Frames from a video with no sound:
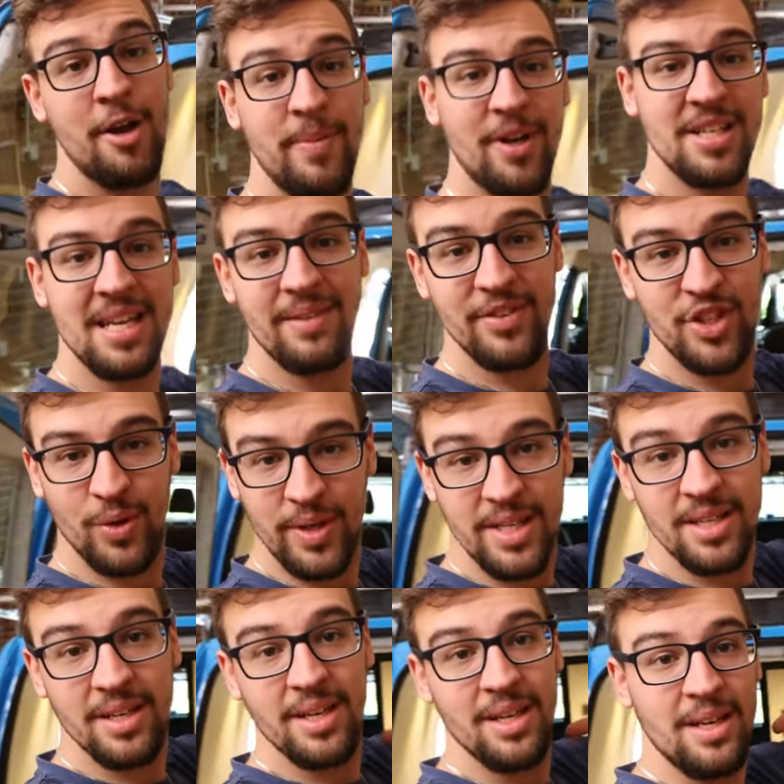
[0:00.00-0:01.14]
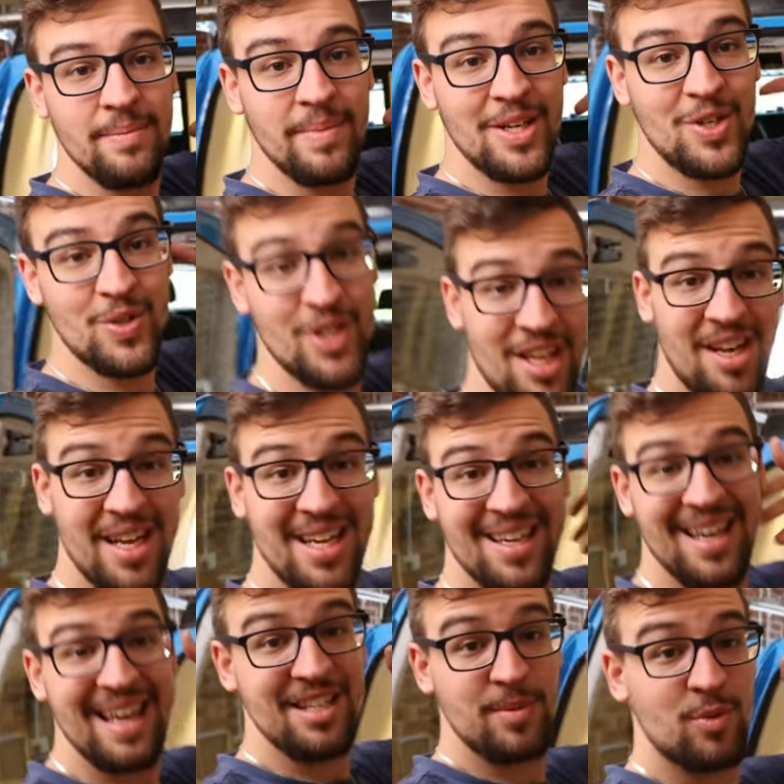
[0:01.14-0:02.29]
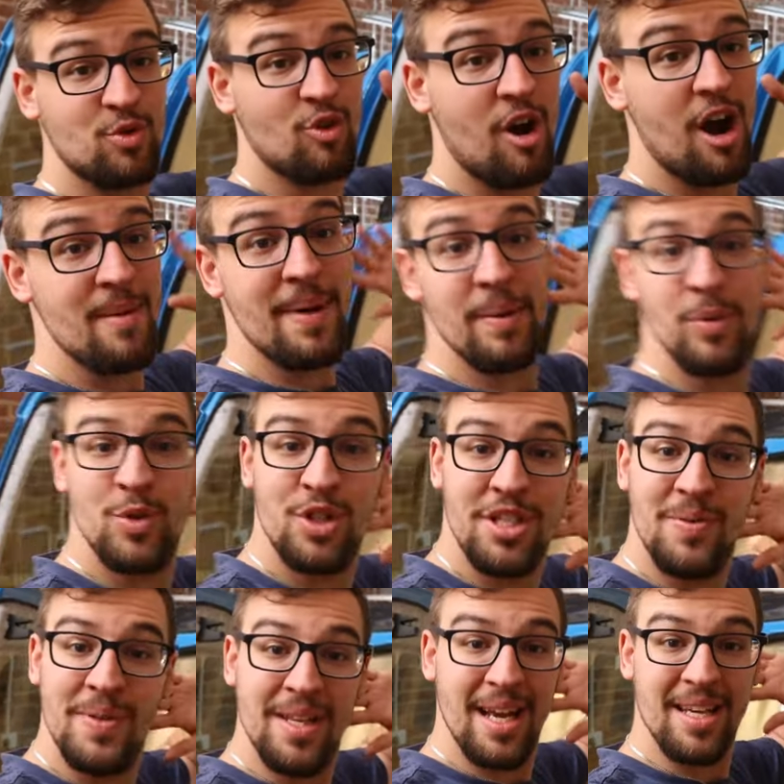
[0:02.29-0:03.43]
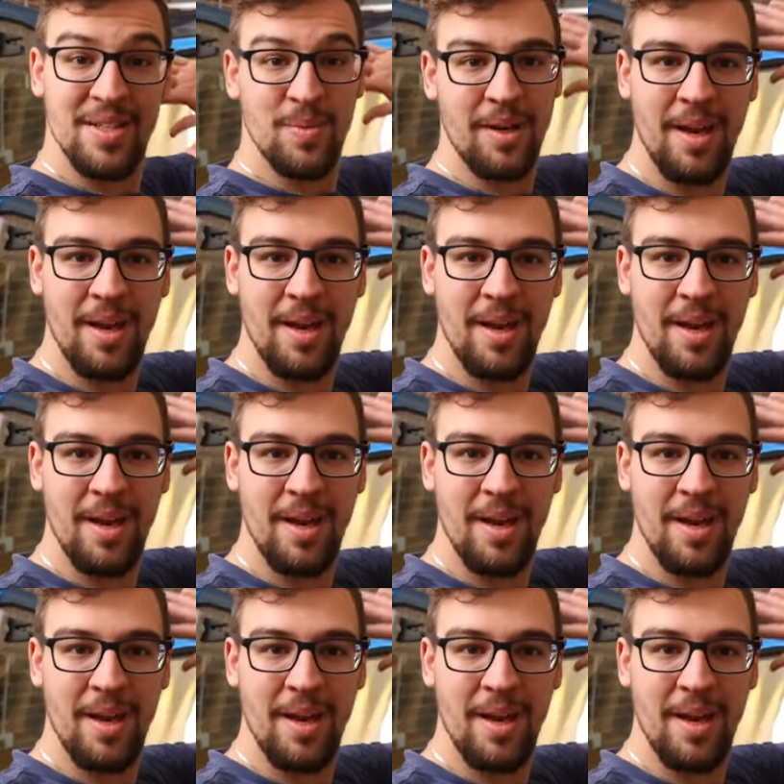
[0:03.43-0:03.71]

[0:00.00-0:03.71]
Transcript: I hope you guys have enjoyed. Make sure to like and subscribe, and we'll see you in the next